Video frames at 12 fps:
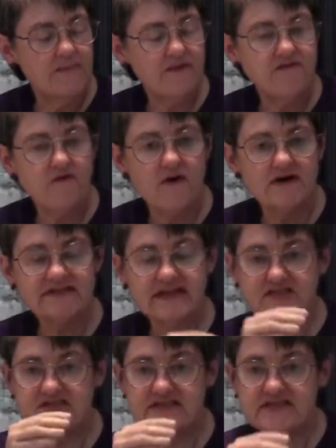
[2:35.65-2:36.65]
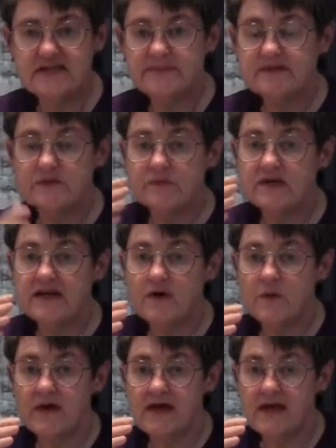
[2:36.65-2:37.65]
But of course, I just dipped it really
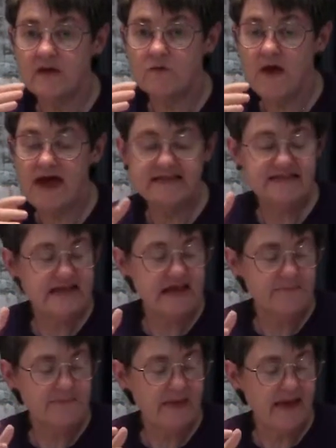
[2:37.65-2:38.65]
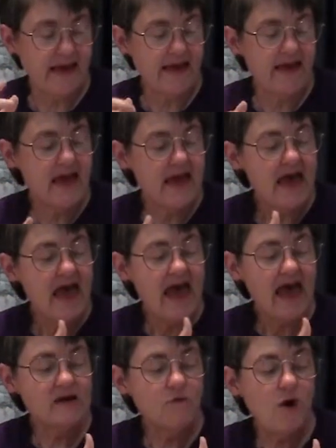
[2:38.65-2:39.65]
quick in red to get pink,
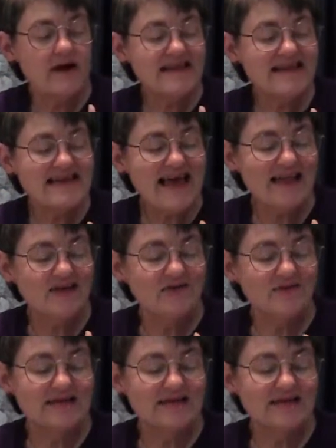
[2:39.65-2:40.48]
and I wanted yellow.